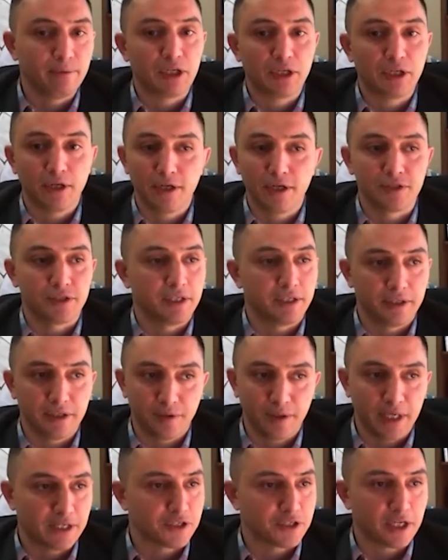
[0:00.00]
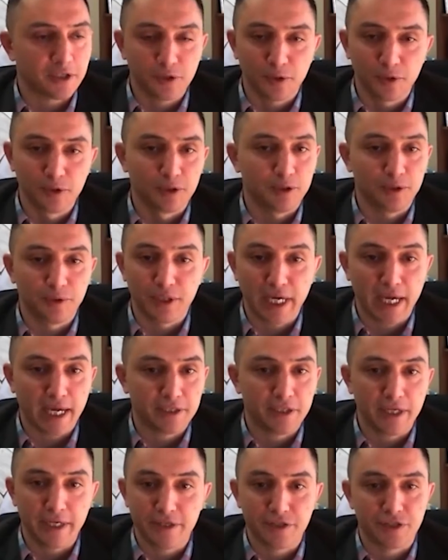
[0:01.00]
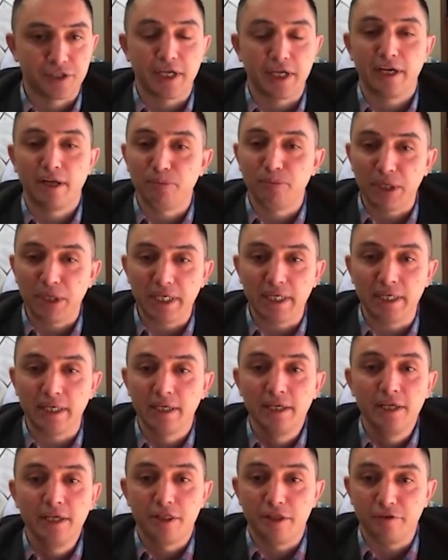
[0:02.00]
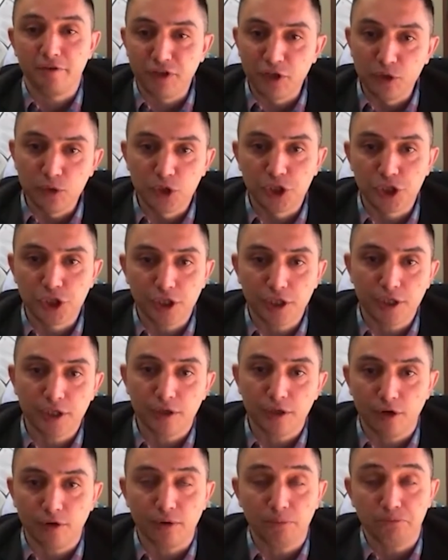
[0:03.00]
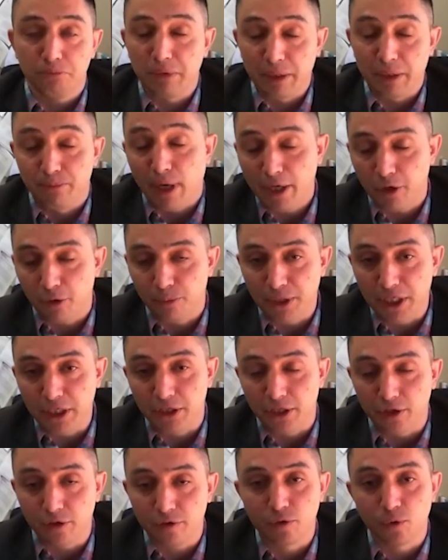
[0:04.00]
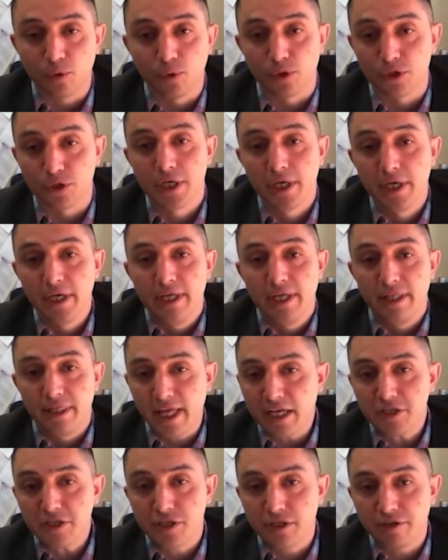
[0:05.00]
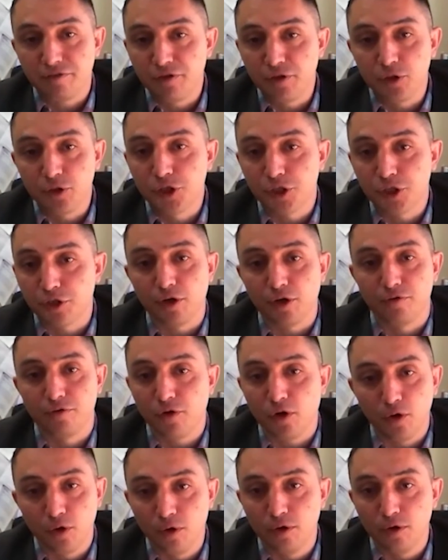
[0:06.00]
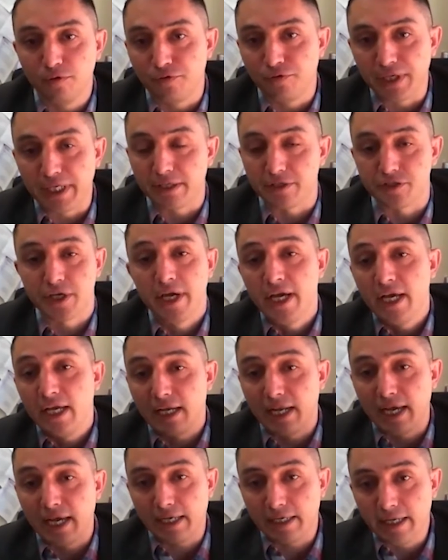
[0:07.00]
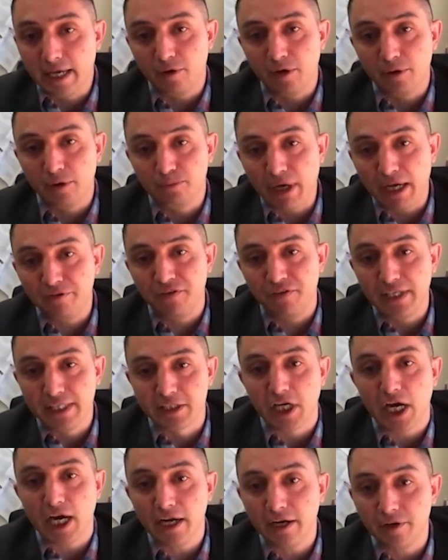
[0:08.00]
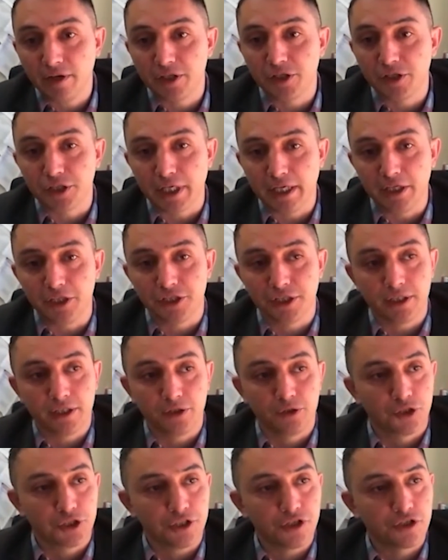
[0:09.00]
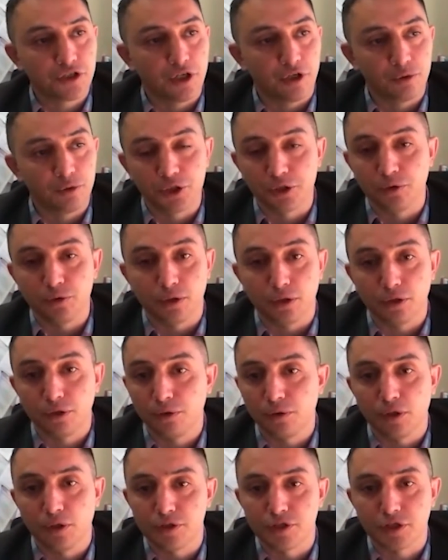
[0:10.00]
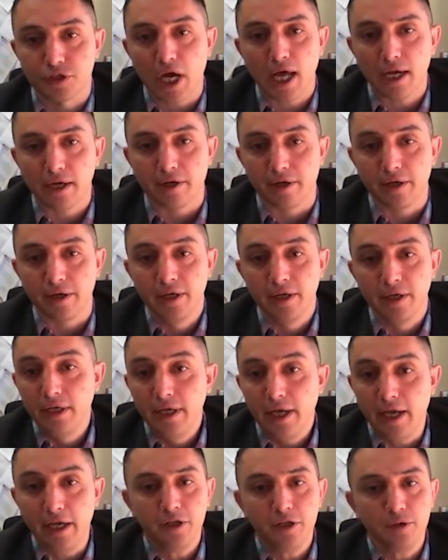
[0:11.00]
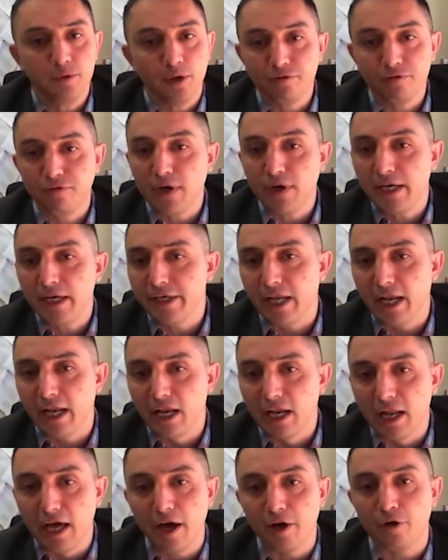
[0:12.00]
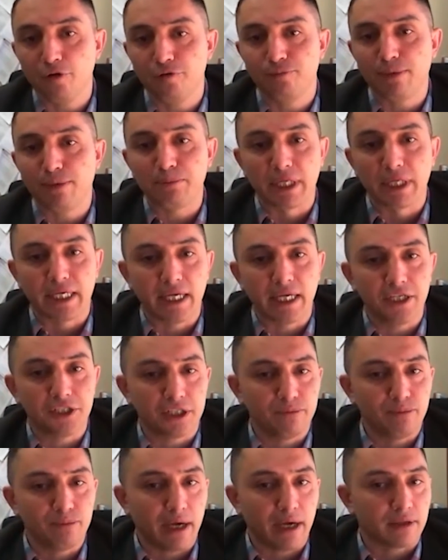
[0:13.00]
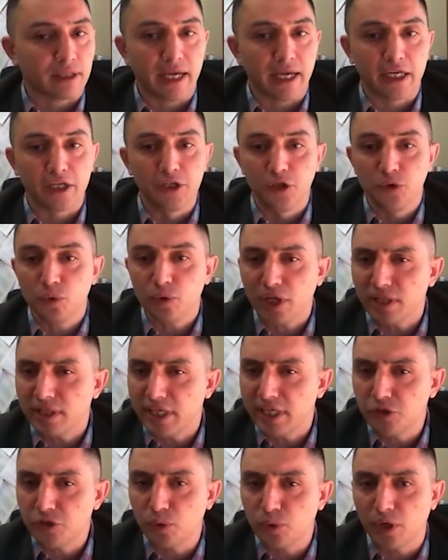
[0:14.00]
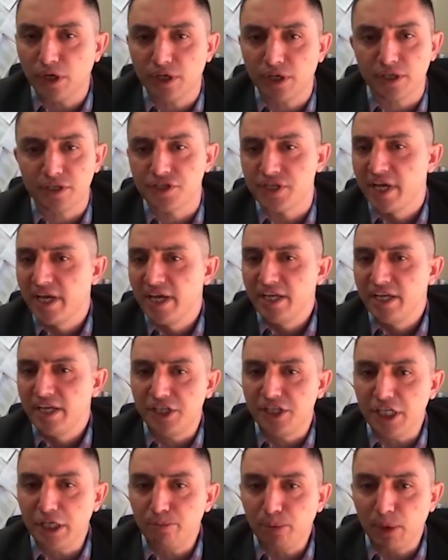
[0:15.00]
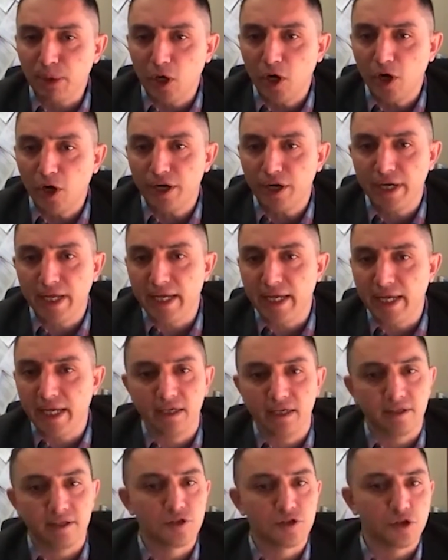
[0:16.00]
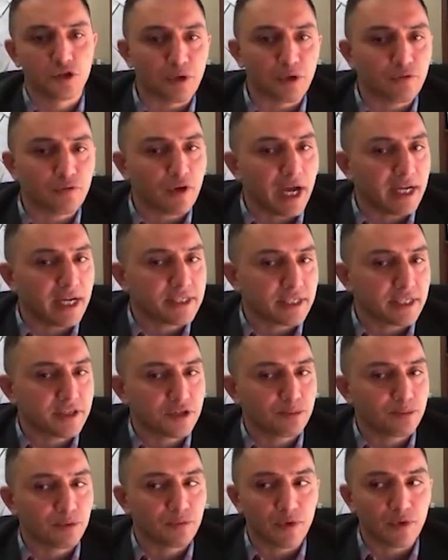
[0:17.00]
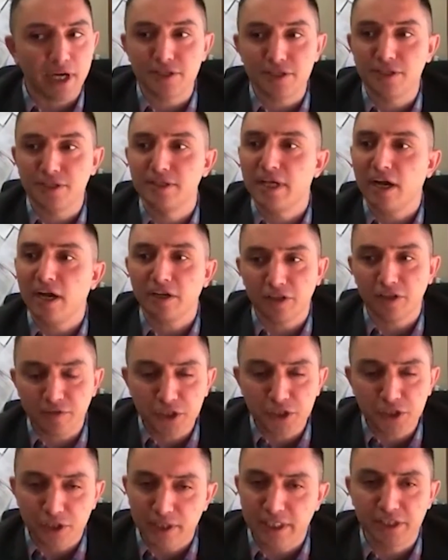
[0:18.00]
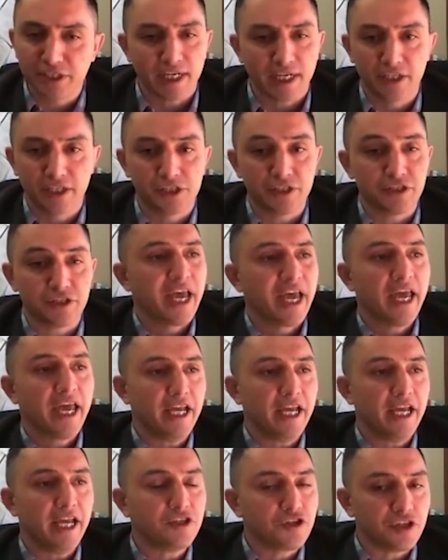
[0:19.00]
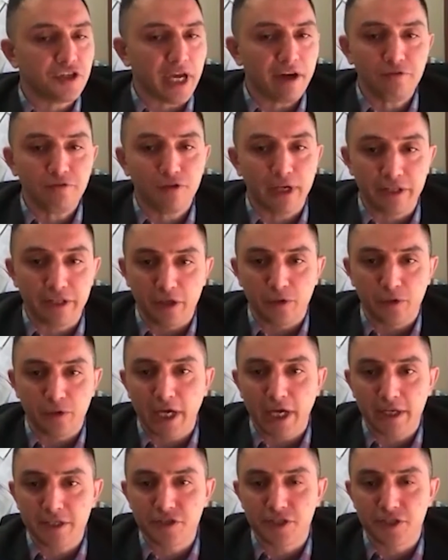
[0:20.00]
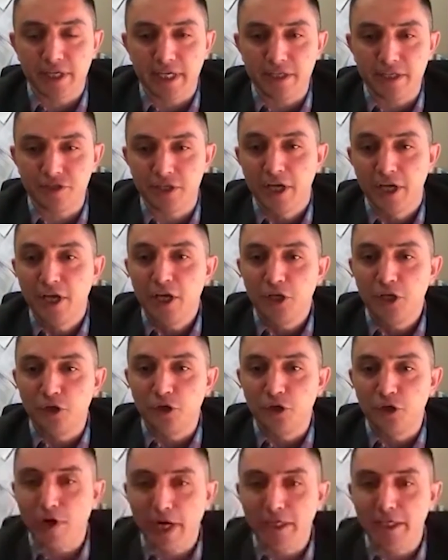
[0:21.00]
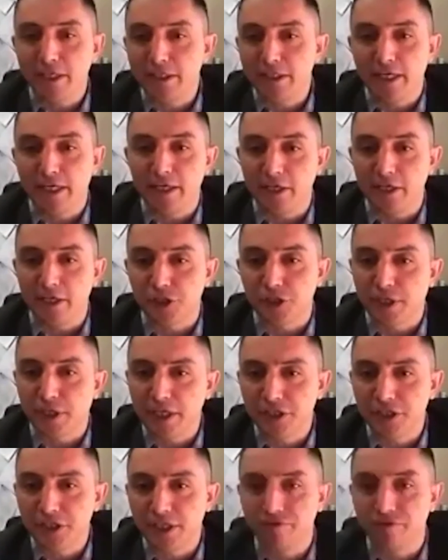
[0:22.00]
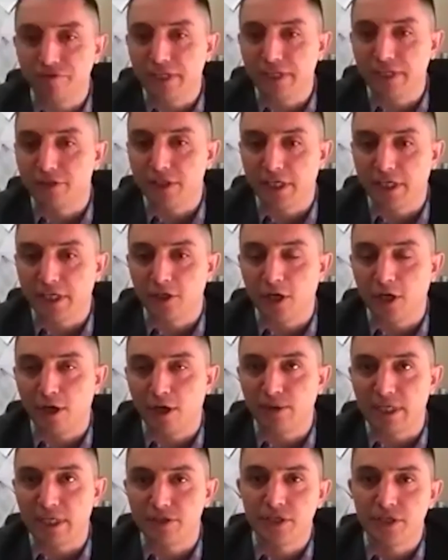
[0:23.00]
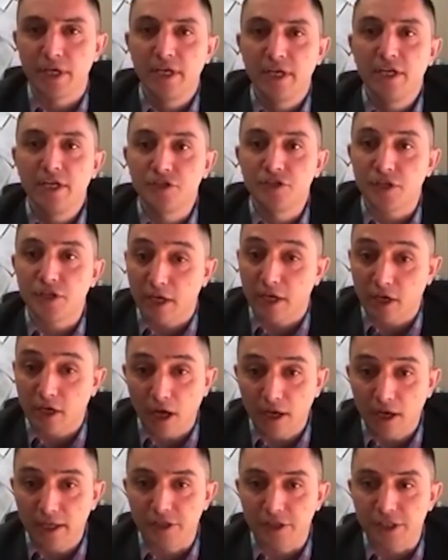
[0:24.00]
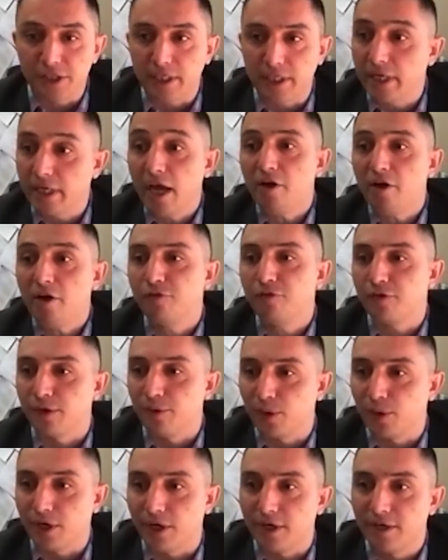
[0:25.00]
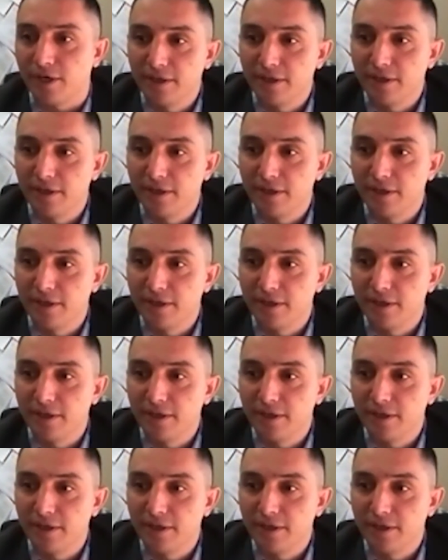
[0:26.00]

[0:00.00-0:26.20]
because, as I told you, that is going to be the future of, in my opinion, of course, that's the future of all fields. Like now in my field, higher education, you just go to Google Scholar and you will find a lot of publication about neural networks, deep learning, supervised artificial intelligence. It's in the United States, you find it in education field, economics, psychology, everywhere.